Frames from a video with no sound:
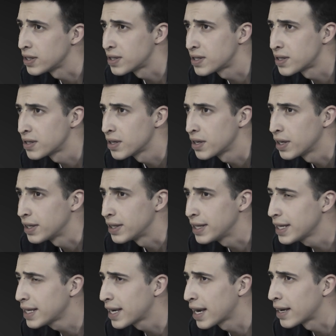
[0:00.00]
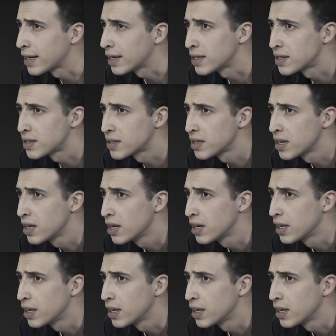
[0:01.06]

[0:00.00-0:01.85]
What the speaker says: it's decay, it's